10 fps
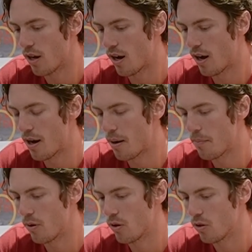
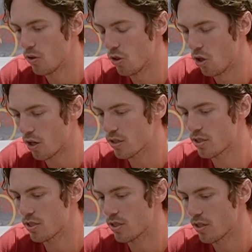um,
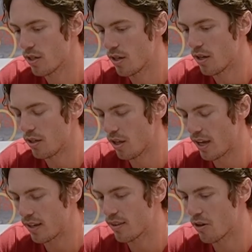looks
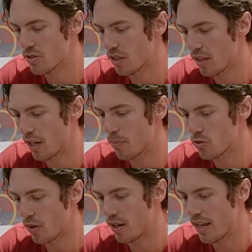like there's a link
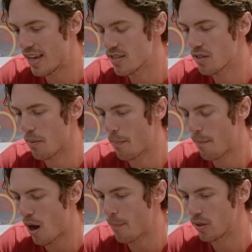between his
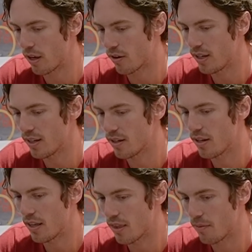popularity and
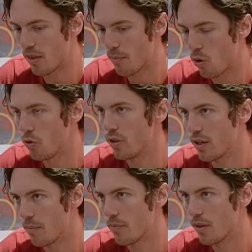them holding
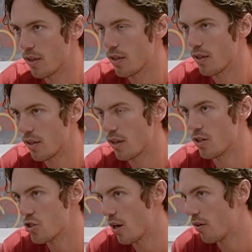him
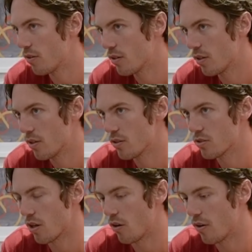in jail.
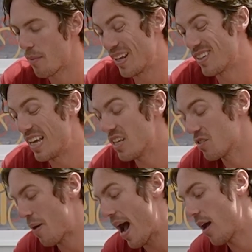So, I mean, it, it
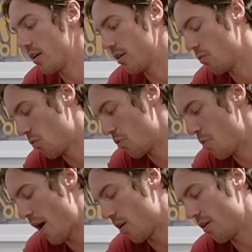is bad. No
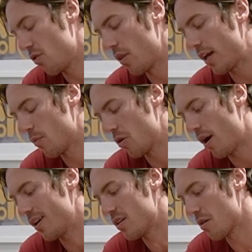matter if you like him or
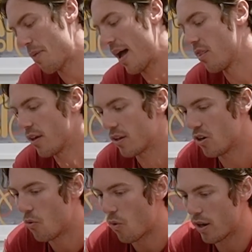not, it is a bad thing. You
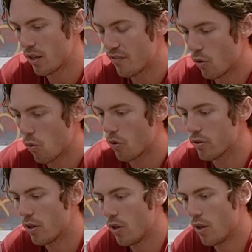don't want to live in a
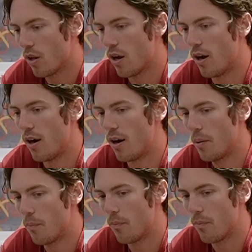world
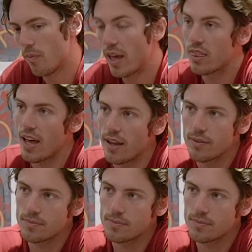um, like that.